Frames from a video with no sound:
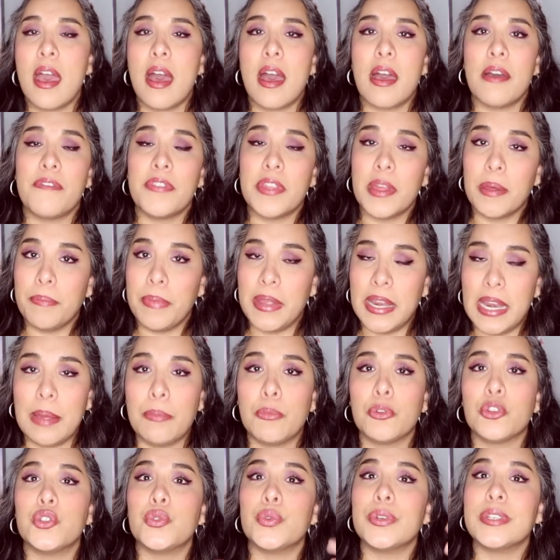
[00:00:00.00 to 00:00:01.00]
of them being
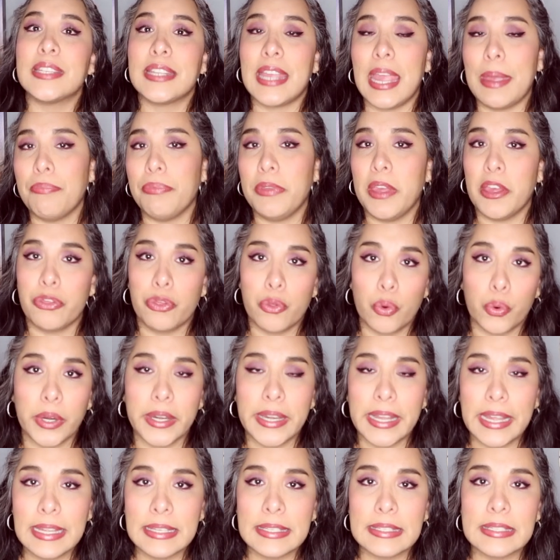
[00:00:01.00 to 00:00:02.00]
able to escape the
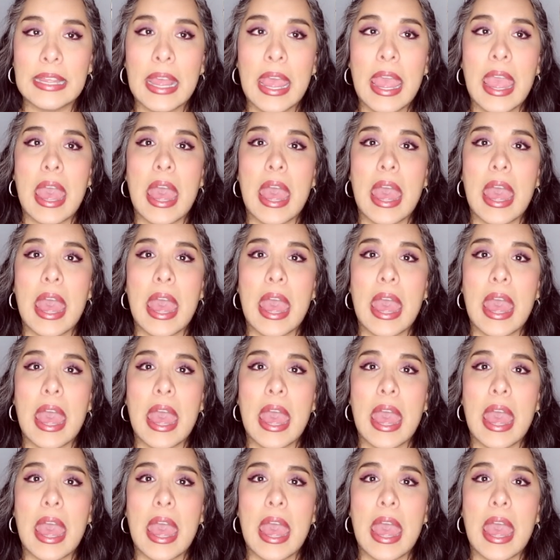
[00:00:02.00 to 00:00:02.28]
authorities.